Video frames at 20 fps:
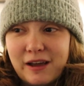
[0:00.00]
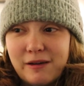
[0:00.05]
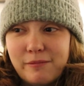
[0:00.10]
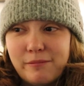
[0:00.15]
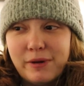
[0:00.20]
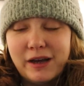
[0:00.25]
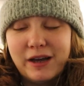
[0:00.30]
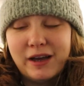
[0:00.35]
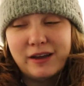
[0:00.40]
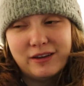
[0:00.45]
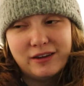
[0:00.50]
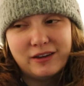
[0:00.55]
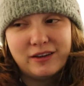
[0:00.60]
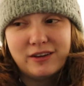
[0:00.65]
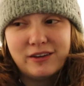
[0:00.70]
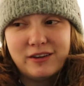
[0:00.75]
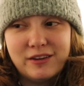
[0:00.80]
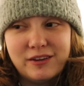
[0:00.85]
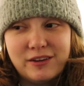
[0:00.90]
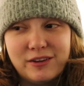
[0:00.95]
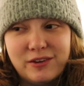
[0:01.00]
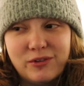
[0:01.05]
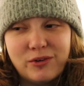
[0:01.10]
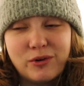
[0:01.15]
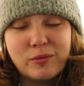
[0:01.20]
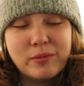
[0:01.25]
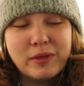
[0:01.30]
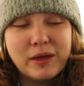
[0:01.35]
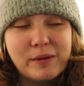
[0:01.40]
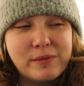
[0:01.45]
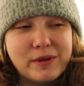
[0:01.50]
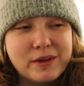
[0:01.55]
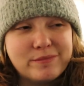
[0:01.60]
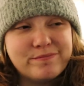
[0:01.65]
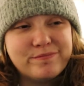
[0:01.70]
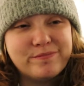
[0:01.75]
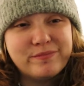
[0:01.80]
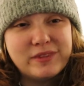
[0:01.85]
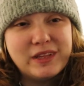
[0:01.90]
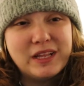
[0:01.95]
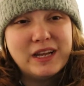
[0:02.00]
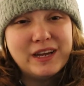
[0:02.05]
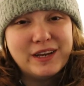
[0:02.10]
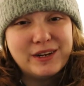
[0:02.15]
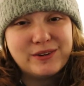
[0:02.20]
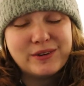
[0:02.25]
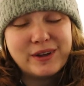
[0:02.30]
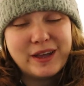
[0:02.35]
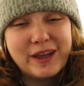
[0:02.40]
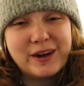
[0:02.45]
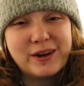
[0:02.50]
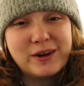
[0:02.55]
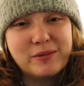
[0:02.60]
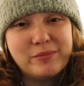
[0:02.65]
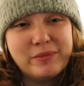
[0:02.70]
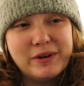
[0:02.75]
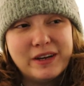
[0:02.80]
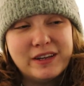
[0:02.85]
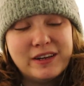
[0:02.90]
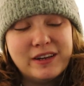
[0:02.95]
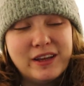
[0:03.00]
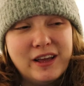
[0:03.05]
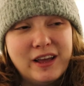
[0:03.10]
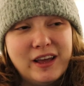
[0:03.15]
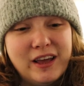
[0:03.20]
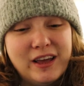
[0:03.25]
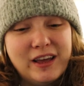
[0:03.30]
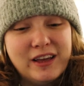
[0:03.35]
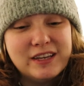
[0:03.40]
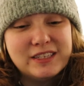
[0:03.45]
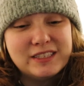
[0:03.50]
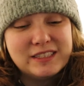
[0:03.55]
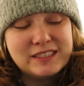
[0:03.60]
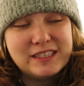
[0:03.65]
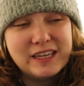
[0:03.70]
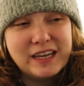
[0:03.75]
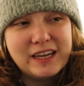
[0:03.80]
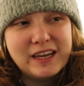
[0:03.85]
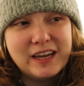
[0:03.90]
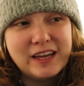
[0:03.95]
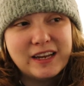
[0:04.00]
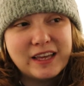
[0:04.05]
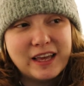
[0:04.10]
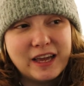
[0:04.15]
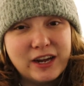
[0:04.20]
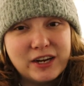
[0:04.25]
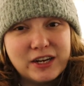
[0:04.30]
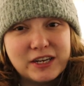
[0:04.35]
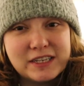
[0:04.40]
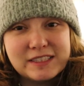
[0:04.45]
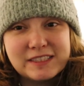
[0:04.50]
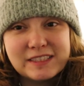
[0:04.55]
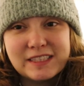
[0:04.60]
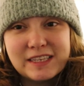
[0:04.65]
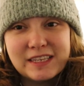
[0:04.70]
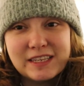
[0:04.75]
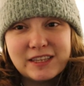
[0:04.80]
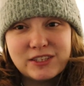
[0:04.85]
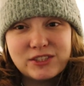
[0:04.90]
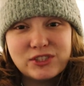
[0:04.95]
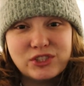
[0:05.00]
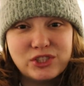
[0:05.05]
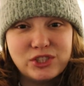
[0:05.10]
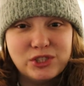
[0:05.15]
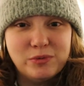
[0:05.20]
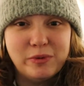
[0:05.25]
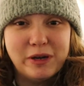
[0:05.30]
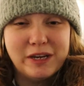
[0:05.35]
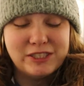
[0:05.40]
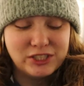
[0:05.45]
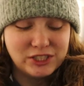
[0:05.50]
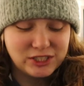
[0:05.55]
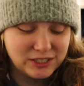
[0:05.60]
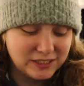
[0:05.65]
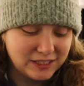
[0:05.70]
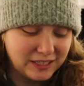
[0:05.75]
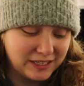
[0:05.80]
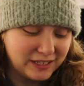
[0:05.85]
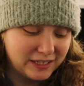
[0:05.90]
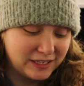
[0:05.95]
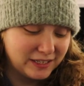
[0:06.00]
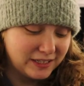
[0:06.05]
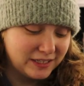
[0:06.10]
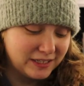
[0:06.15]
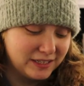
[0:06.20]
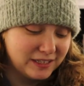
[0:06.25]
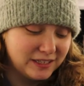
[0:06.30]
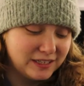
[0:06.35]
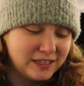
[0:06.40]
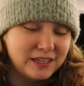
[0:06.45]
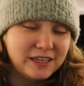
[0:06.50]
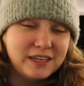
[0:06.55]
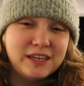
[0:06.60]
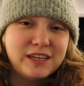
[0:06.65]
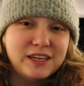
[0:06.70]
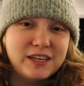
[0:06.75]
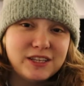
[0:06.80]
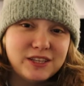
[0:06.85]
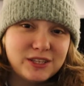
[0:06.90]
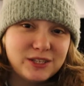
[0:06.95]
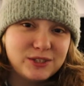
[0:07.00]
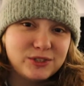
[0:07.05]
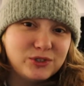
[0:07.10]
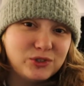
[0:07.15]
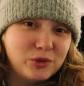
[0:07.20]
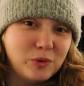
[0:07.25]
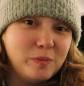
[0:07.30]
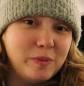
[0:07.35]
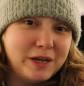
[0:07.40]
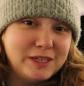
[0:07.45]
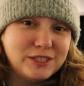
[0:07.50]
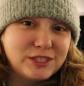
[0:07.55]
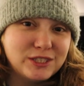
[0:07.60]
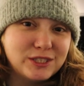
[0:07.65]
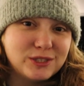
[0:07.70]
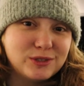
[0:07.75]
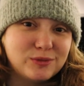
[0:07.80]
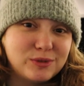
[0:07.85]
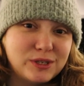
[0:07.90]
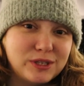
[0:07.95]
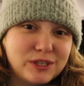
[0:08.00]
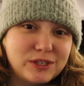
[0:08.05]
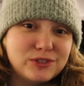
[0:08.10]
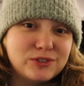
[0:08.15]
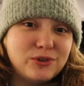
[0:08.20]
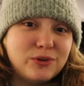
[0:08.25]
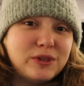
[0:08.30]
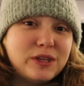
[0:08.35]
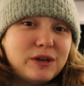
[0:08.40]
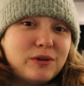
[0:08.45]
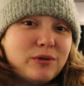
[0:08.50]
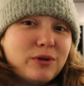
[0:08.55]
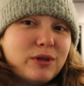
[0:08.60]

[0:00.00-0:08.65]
I'm I normally I'm like mm, I don't care, but today I kind of care because like there's two benches like there's two benches where there's only